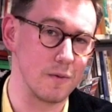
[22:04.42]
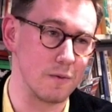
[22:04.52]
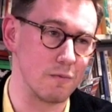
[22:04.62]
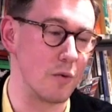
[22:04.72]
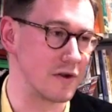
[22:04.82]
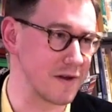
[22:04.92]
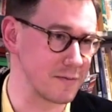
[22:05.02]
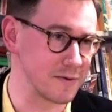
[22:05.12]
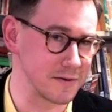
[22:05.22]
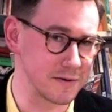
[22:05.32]
what would have
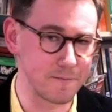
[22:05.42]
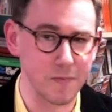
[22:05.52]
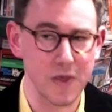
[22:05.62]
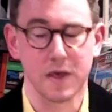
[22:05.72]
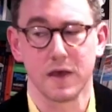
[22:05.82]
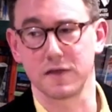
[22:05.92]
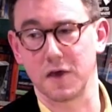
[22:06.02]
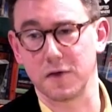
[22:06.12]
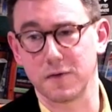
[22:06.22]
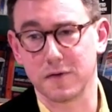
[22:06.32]
happened?
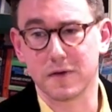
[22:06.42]
So